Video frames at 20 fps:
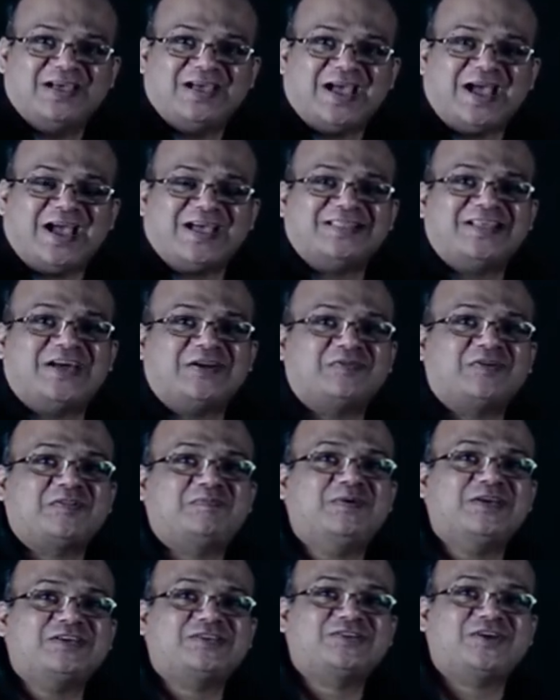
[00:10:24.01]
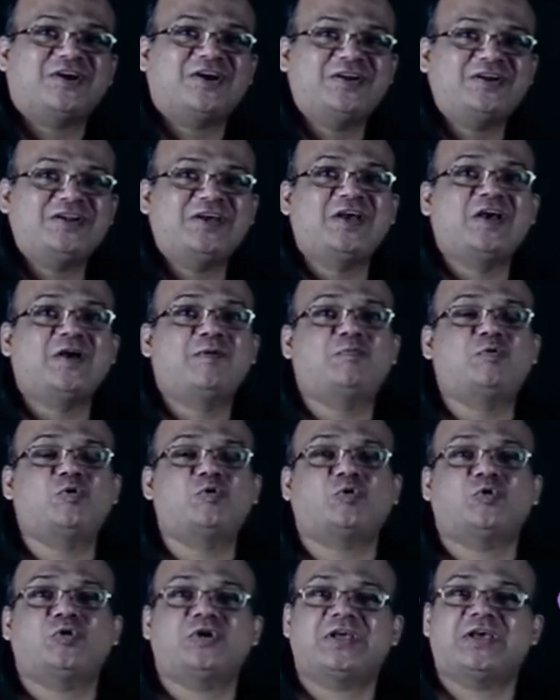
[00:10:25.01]
and that was based on
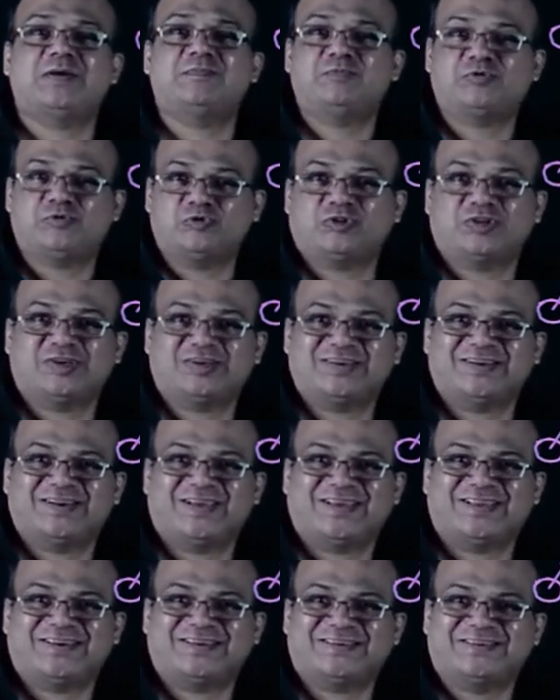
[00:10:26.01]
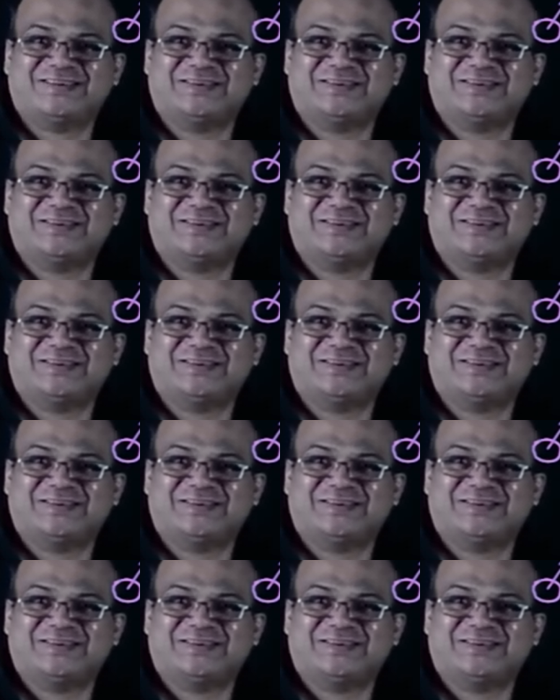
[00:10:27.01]
plutonium 239.